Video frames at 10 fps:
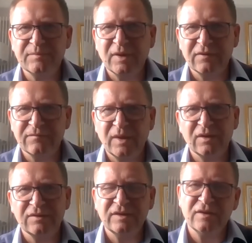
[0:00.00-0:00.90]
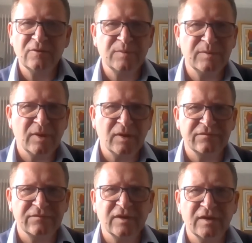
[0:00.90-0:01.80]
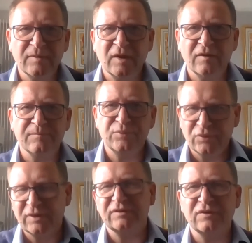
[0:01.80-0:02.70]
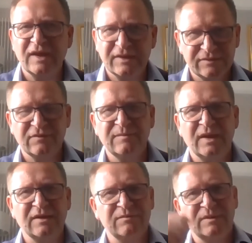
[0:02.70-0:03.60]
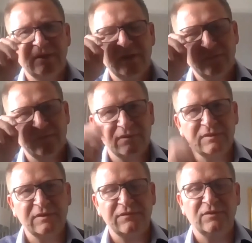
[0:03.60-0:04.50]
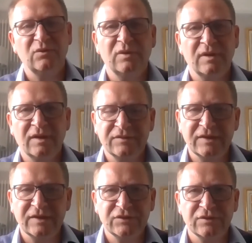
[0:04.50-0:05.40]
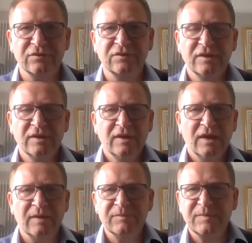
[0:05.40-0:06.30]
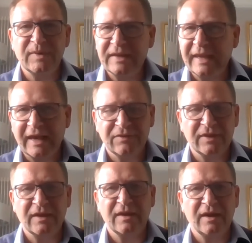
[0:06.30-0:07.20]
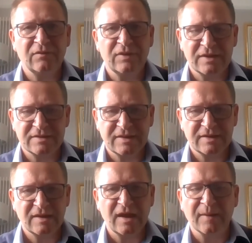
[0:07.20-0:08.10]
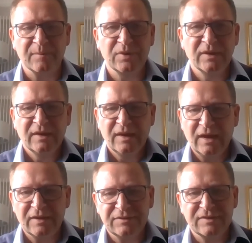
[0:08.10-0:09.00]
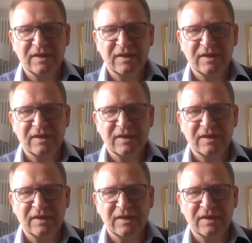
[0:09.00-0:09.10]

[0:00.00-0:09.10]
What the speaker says: part of marketing, it could be part of our product or category management in different organisations, depending how they're set up. And